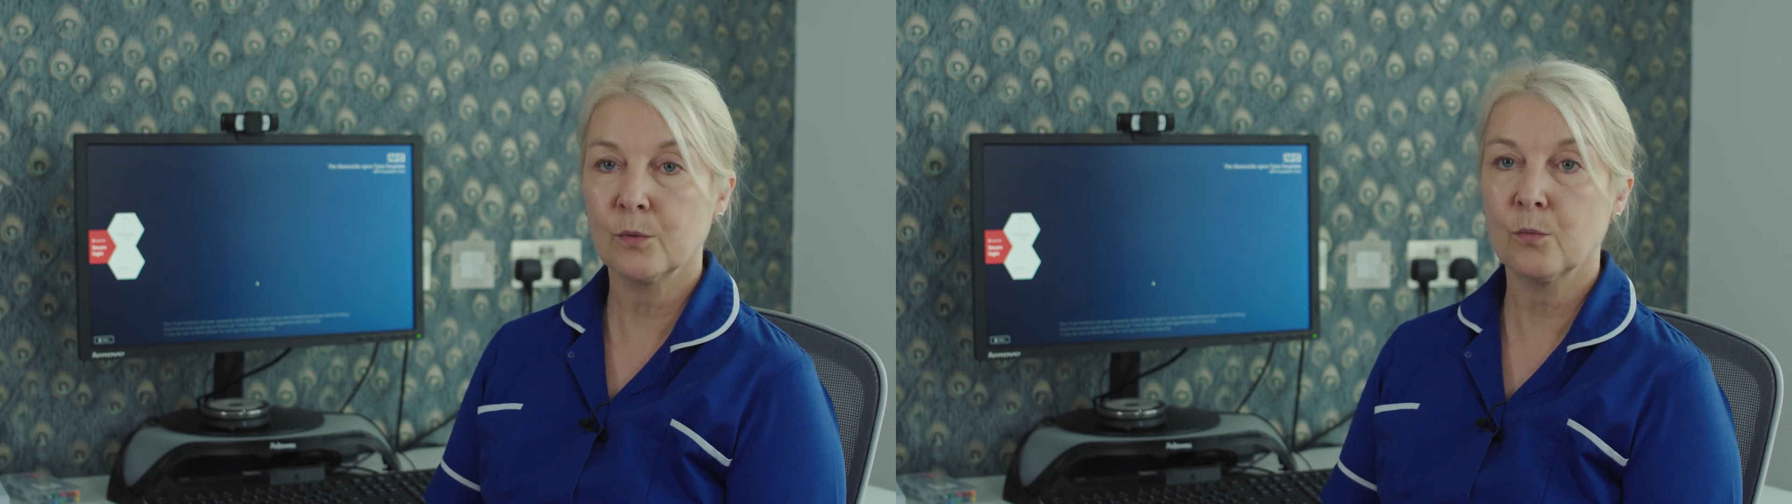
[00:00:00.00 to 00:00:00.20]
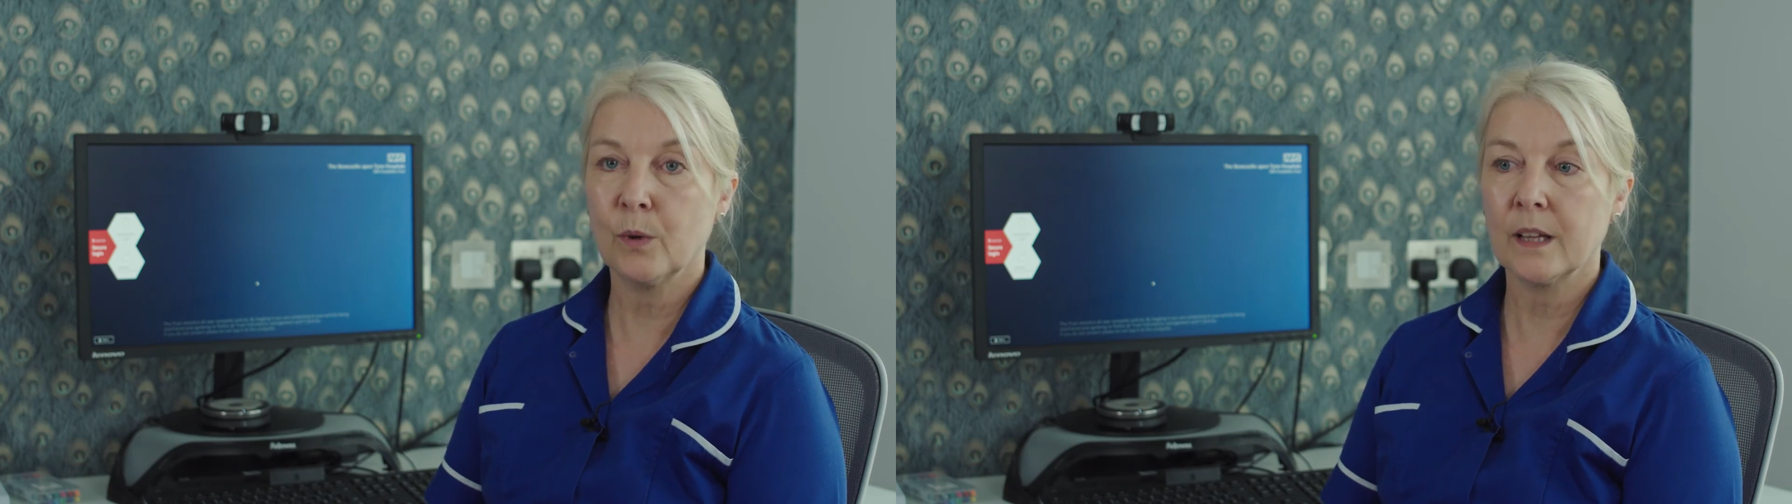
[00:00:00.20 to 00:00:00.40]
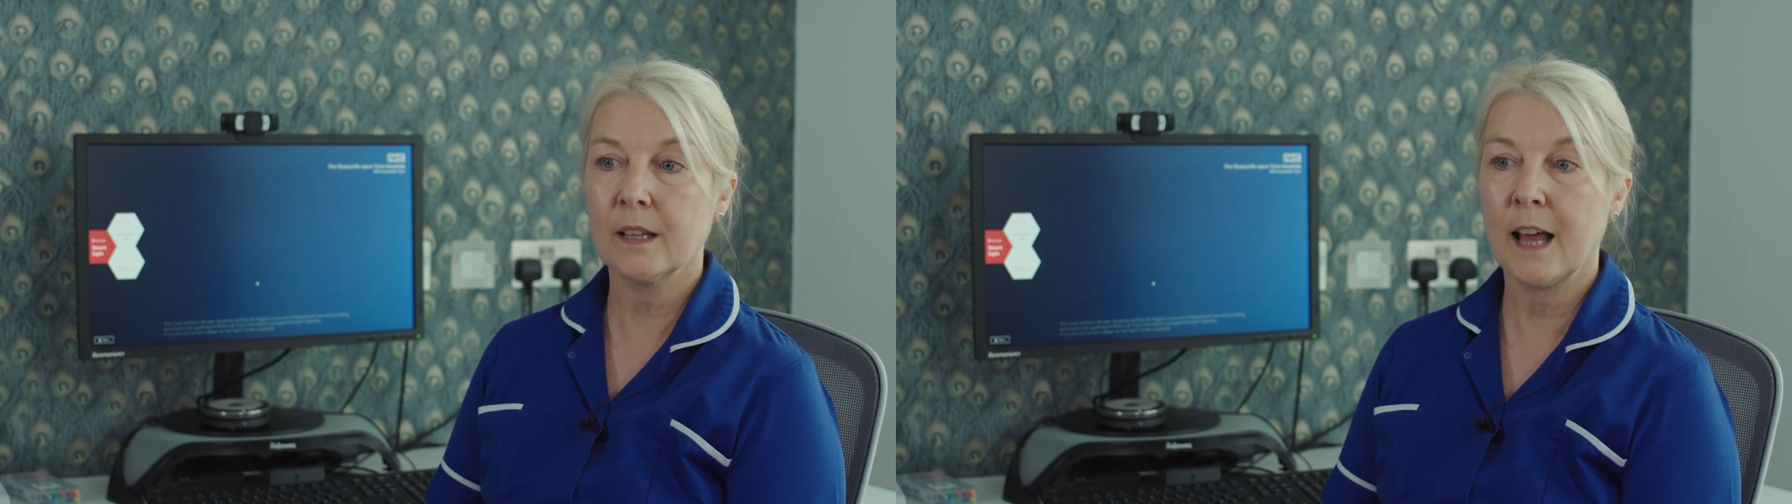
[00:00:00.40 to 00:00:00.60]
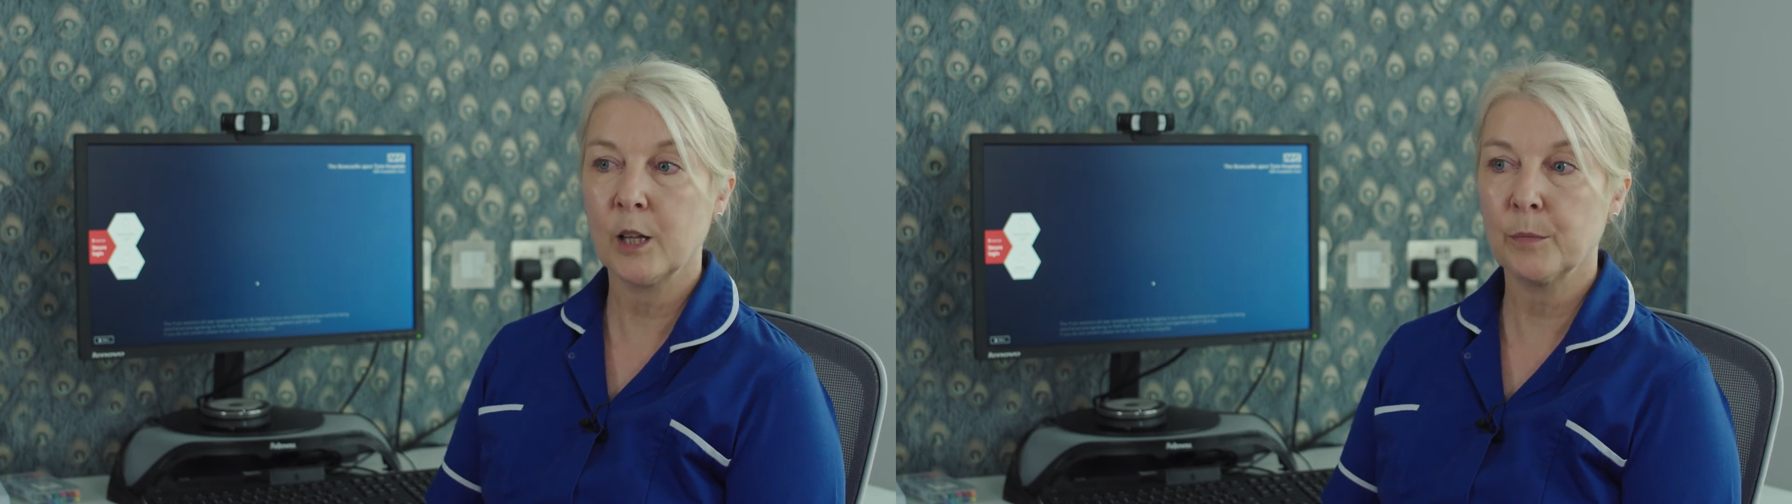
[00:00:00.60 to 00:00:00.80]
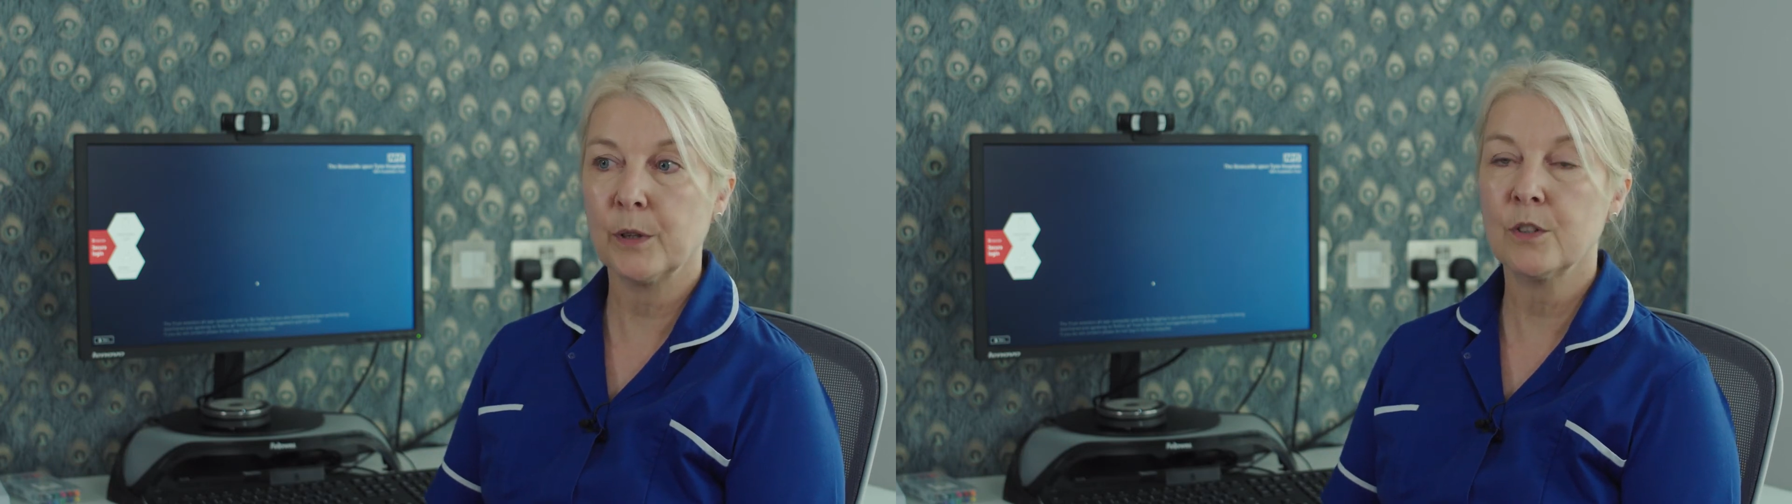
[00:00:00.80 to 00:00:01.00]
will
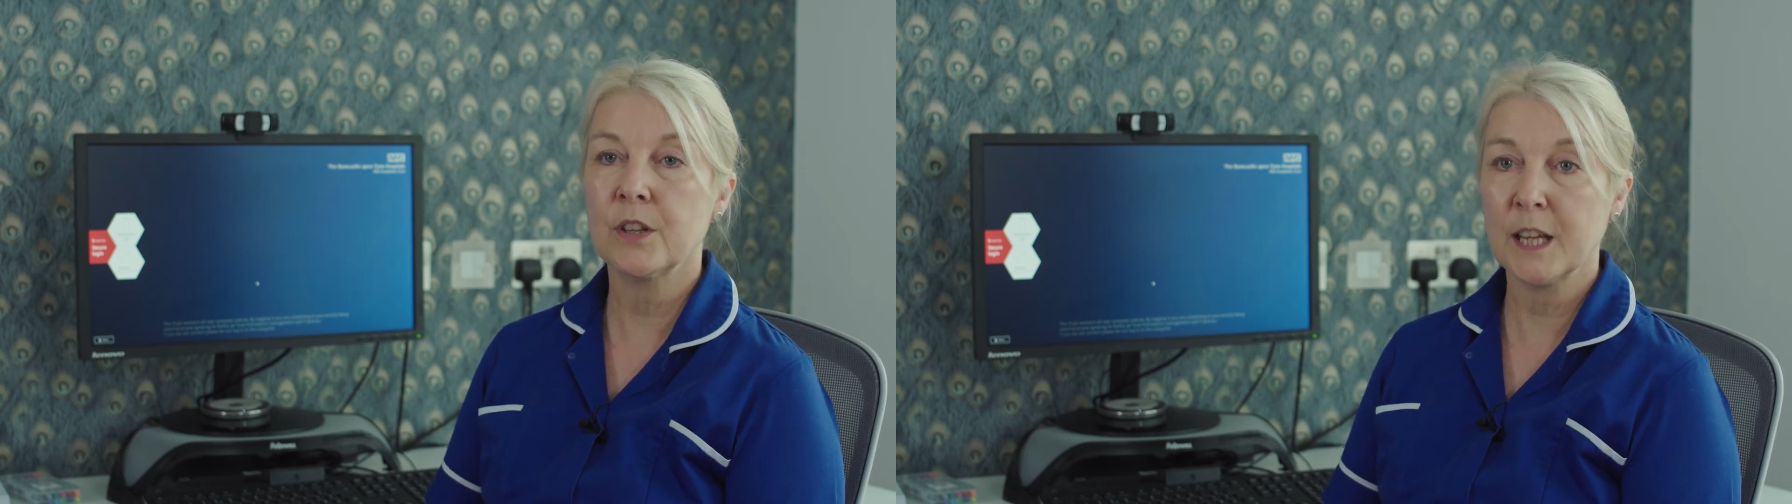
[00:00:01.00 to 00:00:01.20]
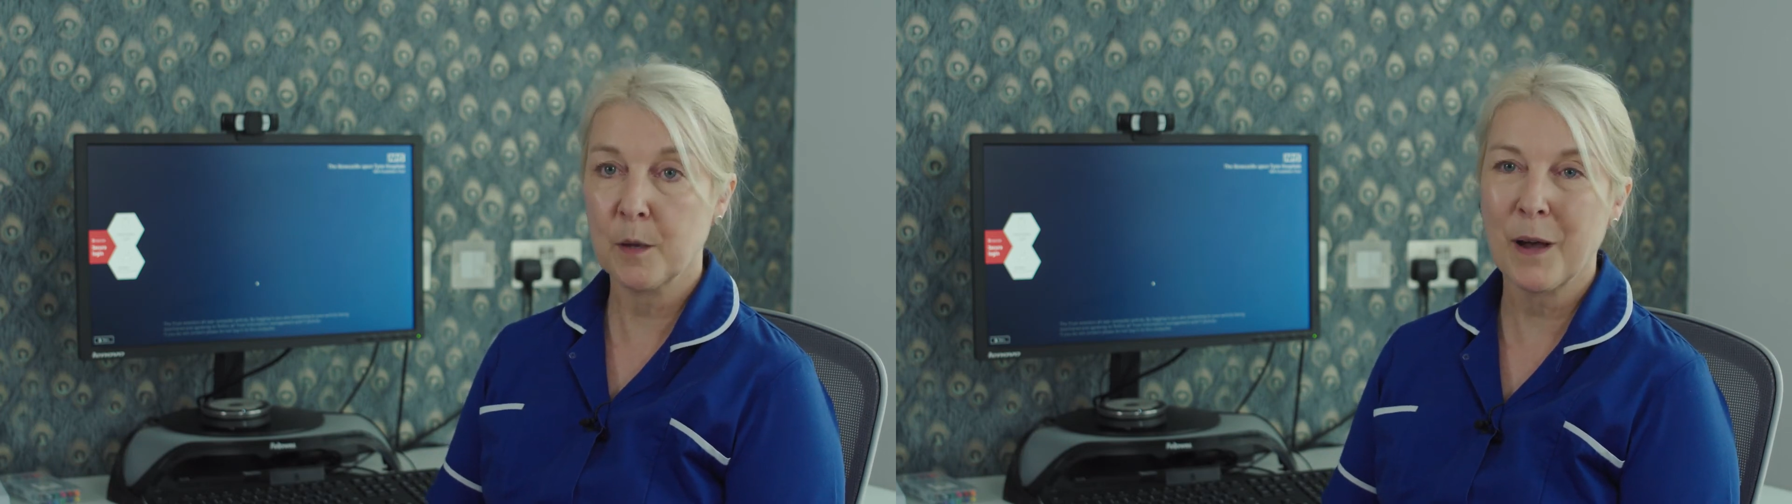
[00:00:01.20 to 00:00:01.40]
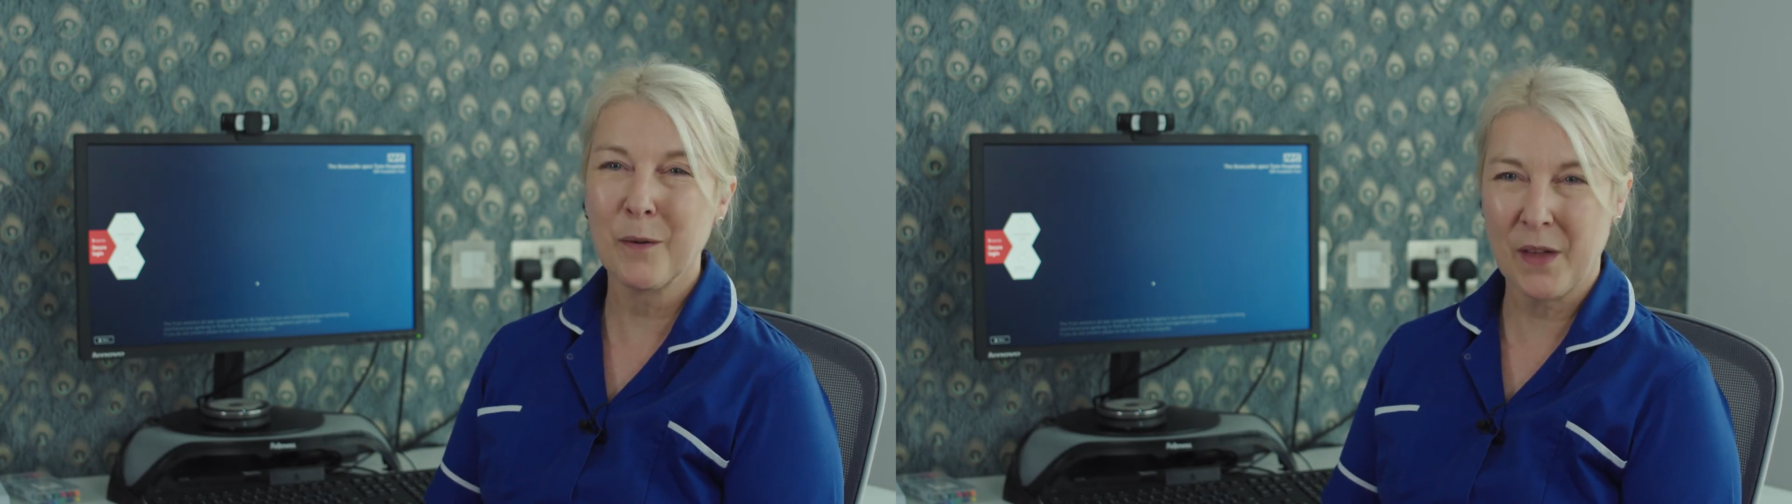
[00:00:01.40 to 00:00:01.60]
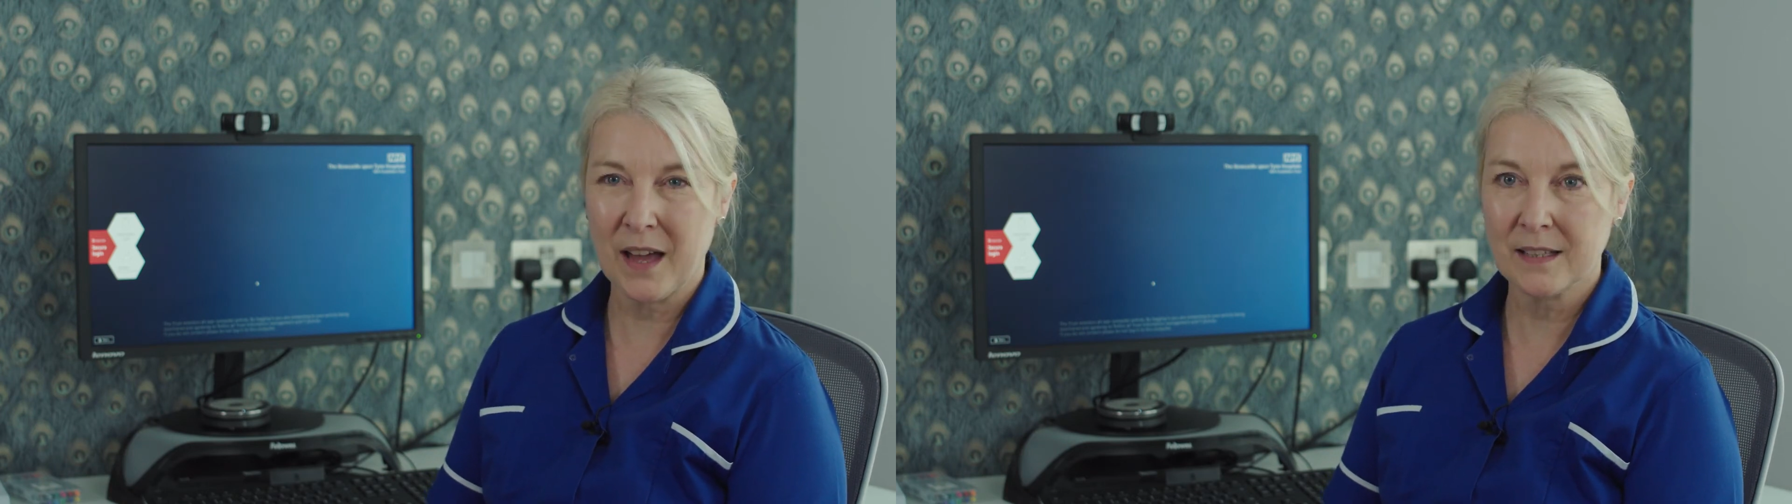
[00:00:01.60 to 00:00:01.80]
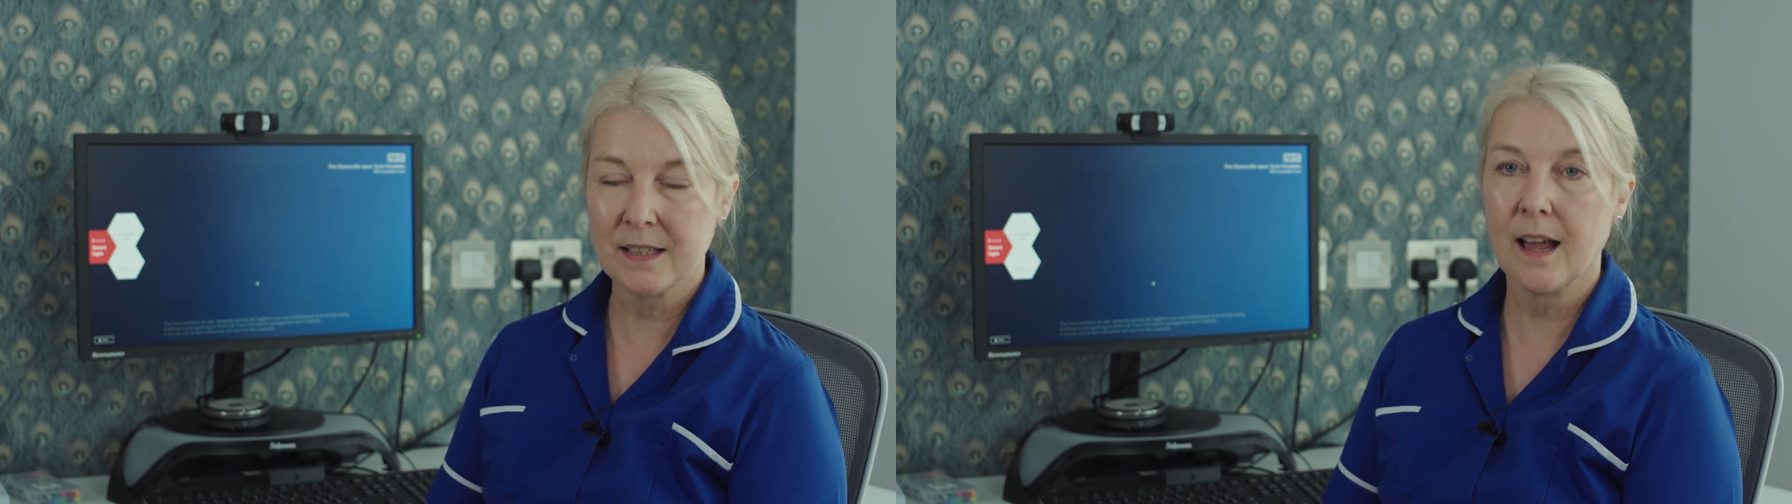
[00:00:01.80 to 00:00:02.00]
help you to think about
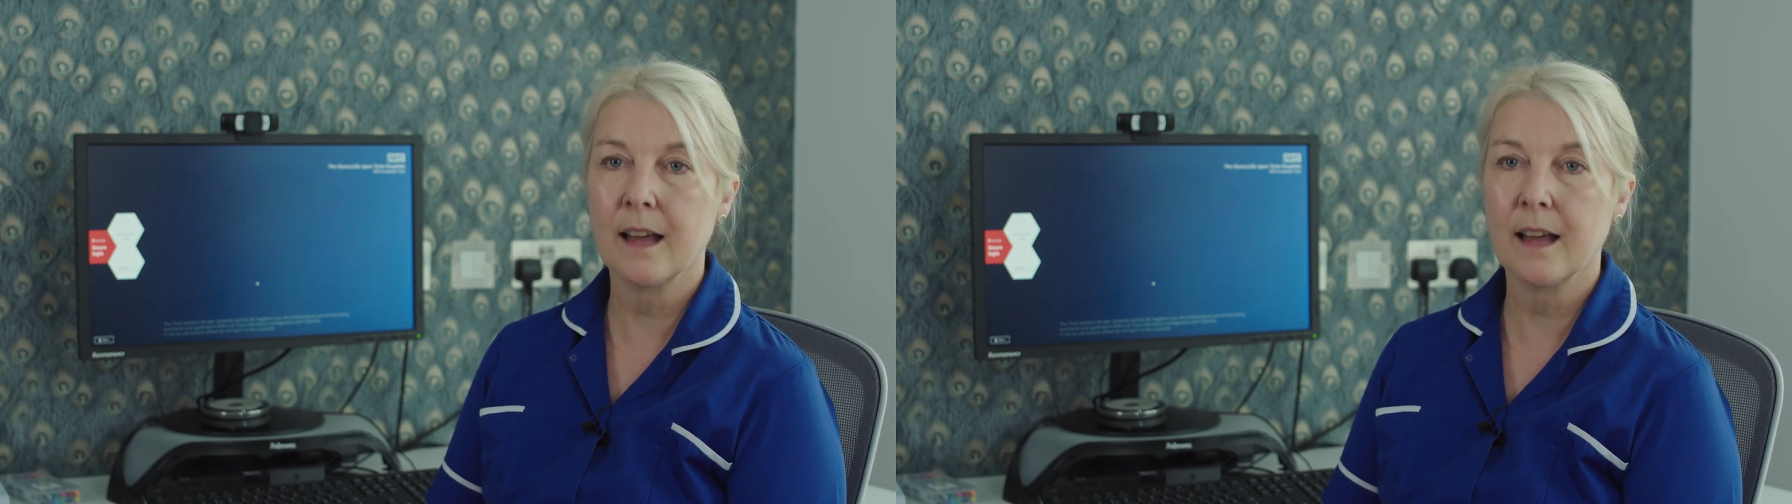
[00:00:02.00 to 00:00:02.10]
that